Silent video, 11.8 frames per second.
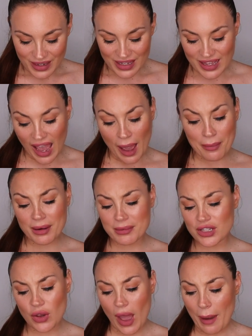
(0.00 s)
Yeah, but
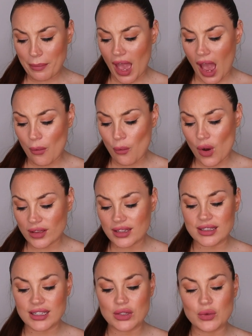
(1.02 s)
I'm so happy. I
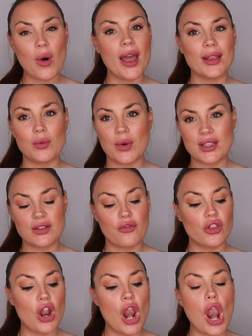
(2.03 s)
wanted these white ones
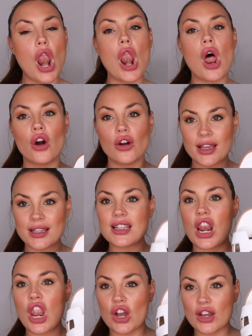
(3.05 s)
for the
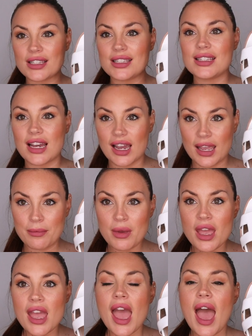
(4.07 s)
longest
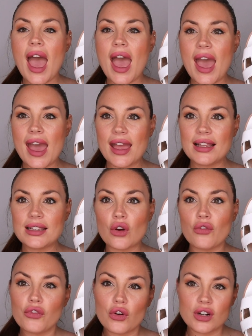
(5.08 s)
time. And
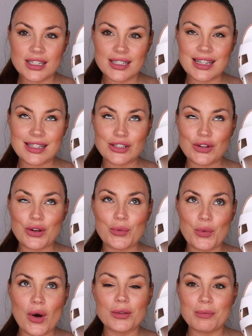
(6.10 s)
of course, the sales
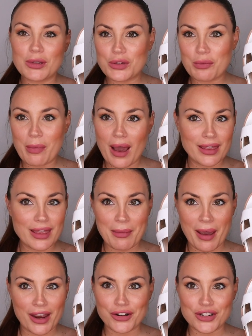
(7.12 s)
associate want me to buy
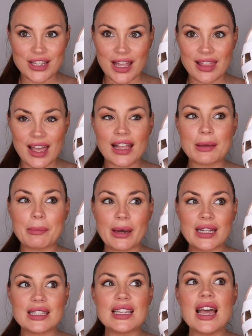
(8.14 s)
them, I understand that,
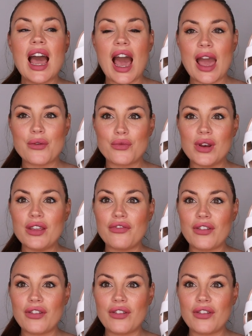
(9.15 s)
but I really